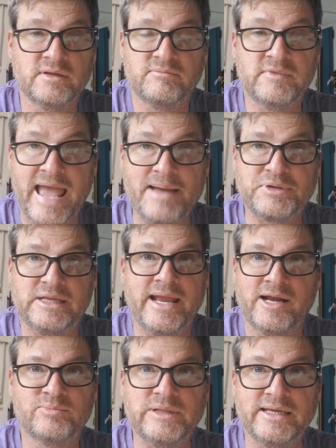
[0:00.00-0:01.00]
napkin
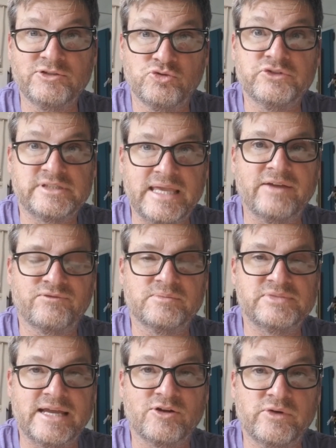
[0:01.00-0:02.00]
airplane, to escape from
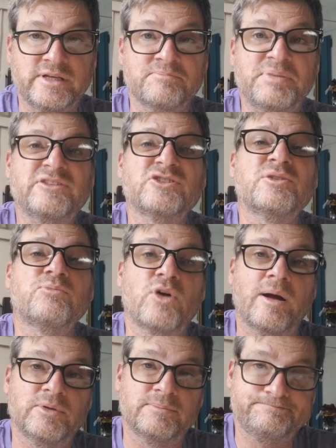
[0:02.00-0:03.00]
San Quentin. But there's a
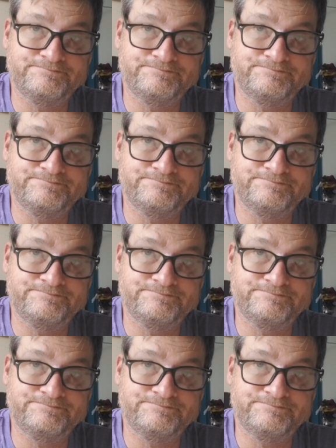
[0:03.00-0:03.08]
problem.